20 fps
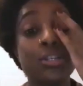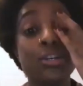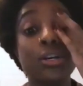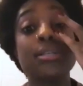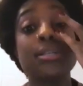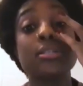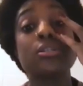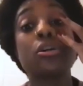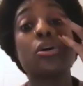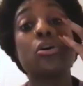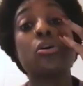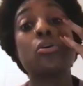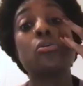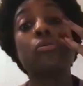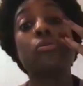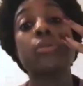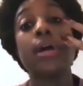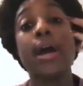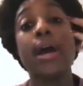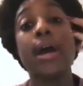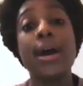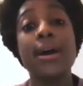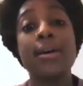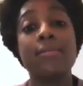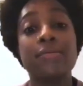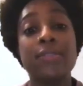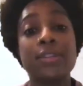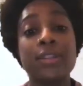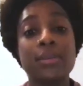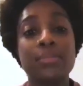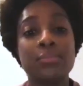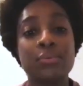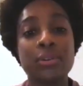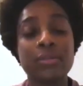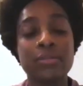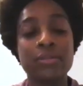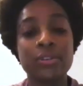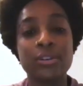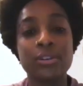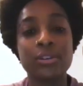you guys know, they had Phillip
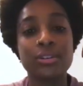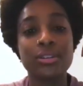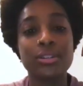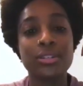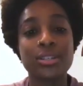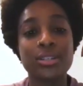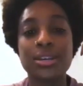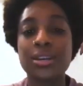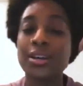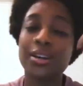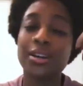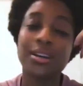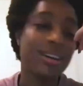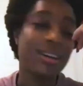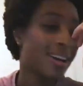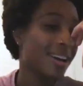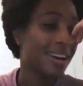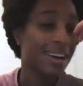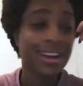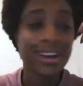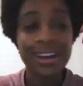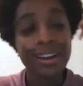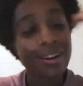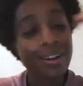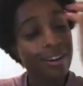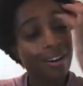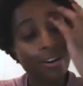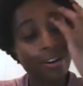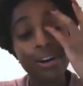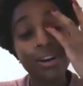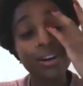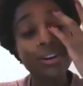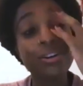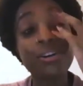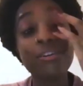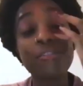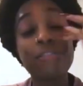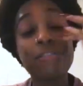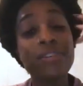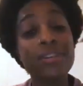Rivers. Good
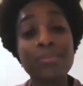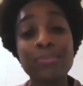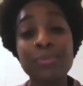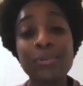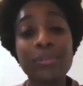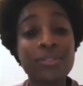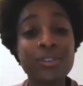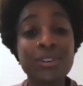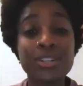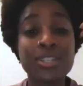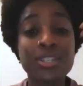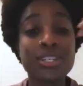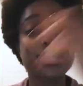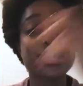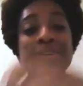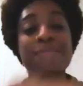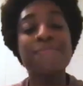old Phillip Rivers.